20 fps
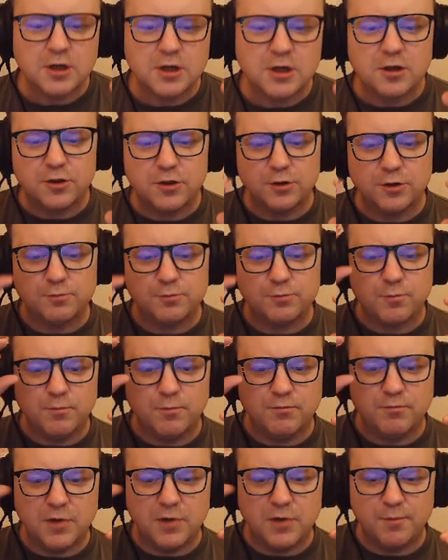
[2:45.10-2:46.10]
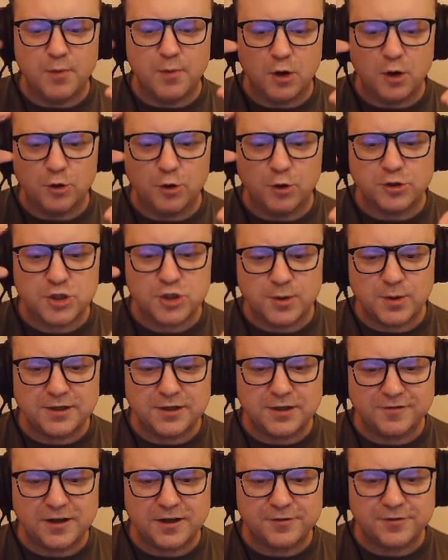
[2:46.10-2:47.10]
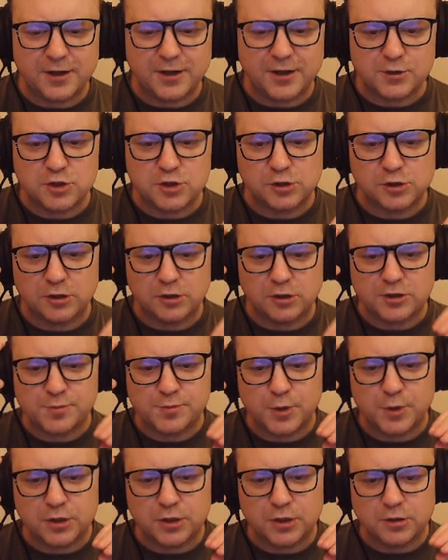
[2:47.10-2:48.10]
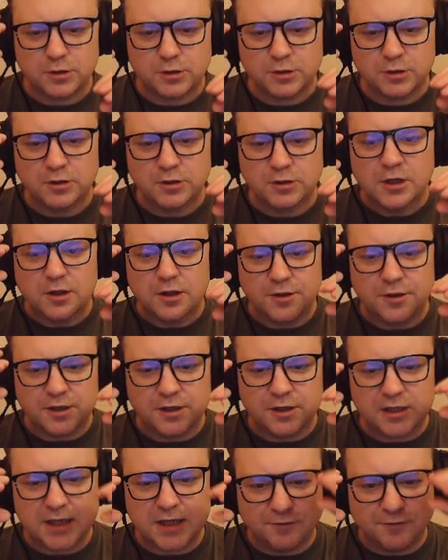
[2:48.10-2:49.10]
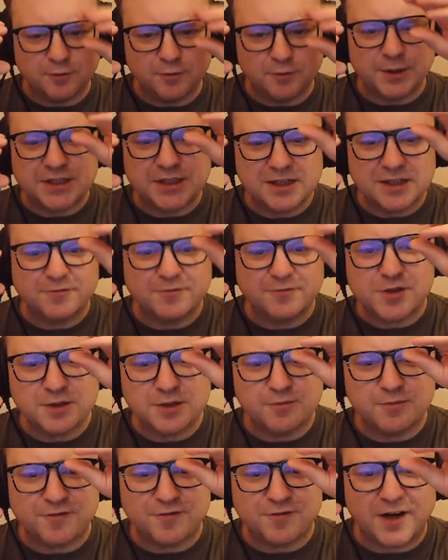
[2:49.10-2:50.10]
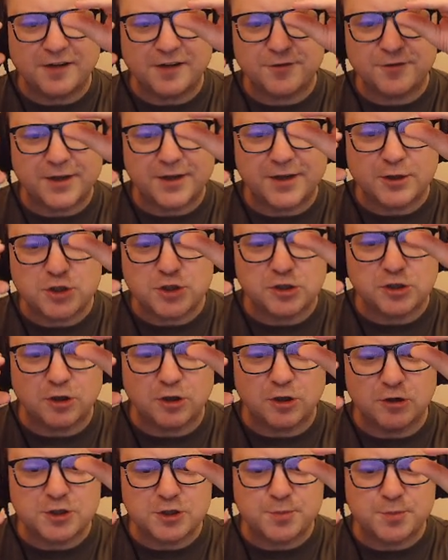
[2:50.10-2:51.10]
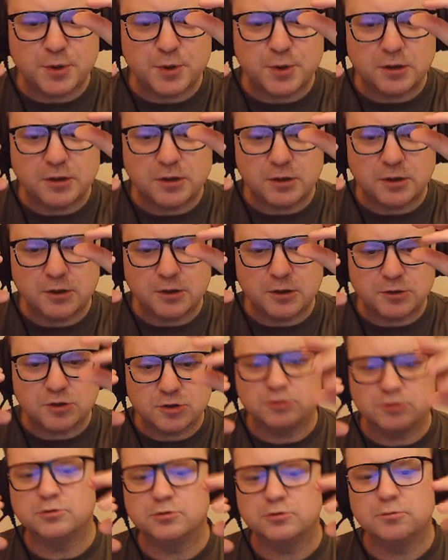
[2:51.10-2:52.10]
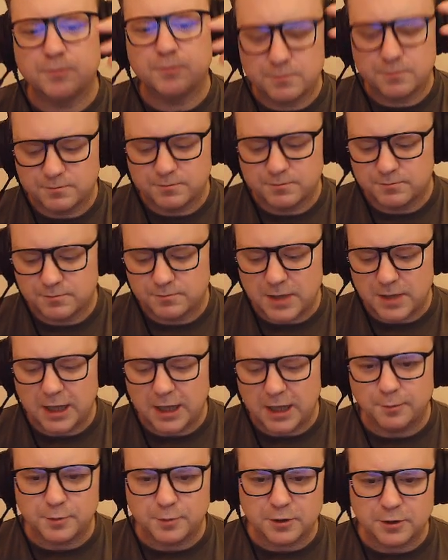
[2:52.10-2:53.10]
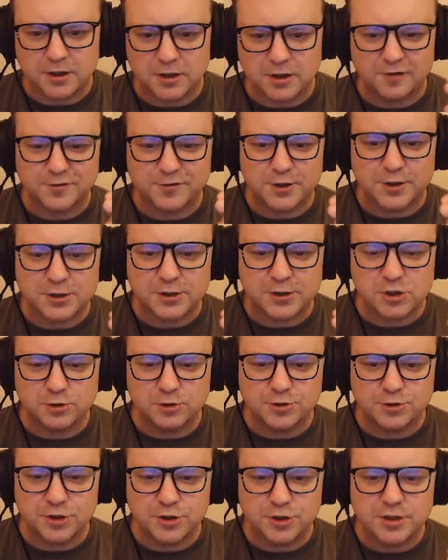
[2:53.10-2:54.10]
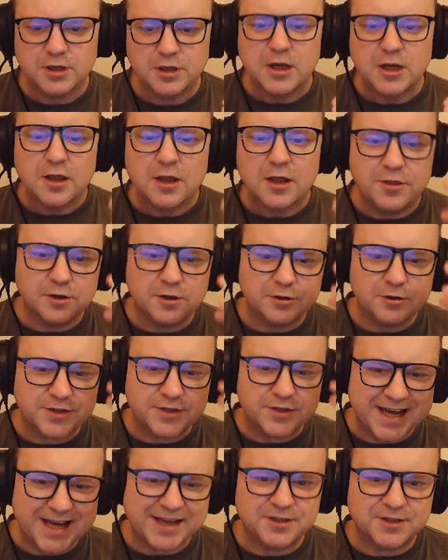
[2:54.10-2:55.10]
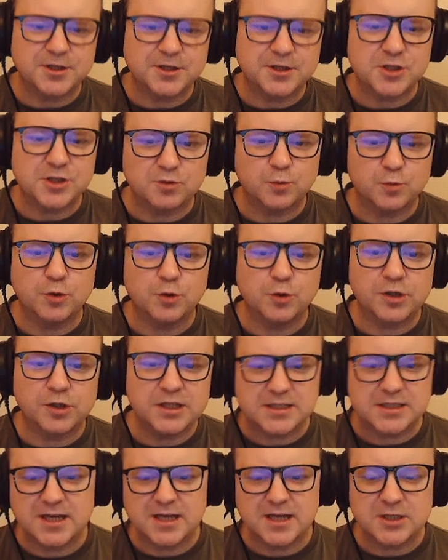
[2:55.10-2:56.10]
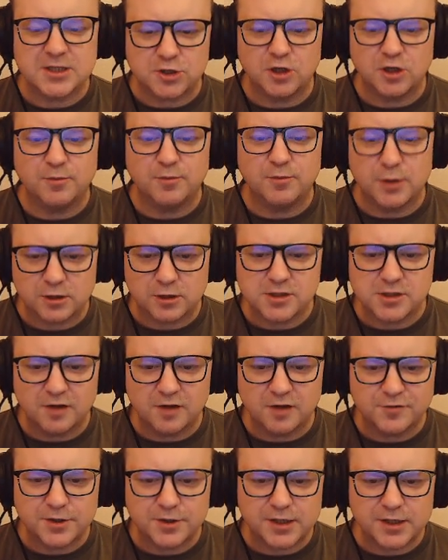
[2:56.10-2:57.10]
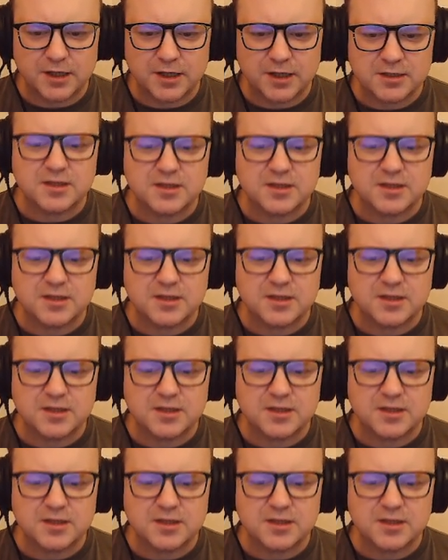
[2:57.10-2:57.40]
The mum earns $25,000 per year. The government gives them $5,000 per year to help look after their children. The dad doesn't work. He stays at home and looks after the kids.